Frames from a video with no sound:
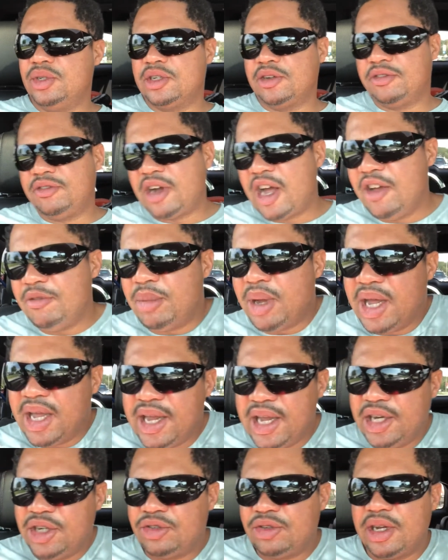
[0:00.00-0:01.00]
a
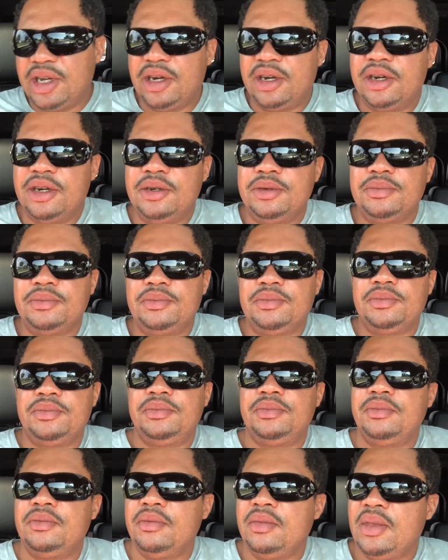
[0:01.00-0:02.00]
5x8 trailer,
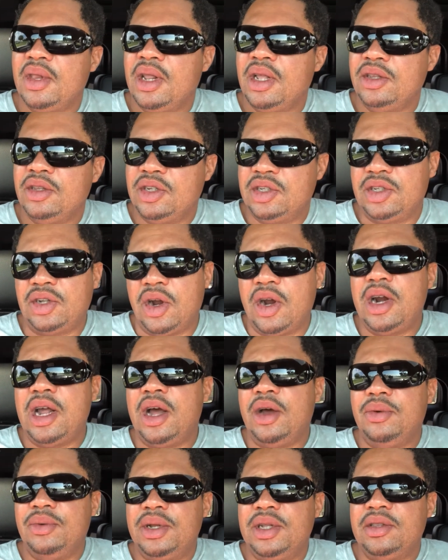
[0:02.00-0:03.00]
to start
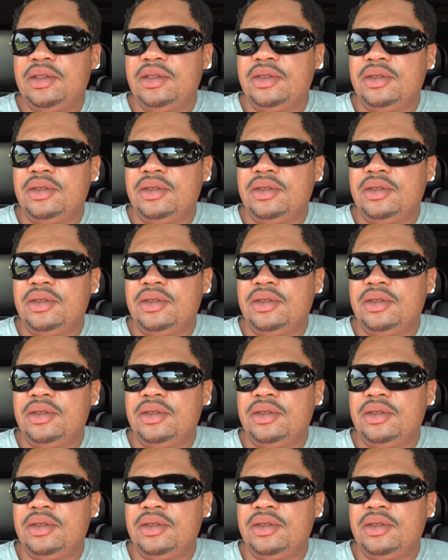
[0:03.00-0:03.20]
out with,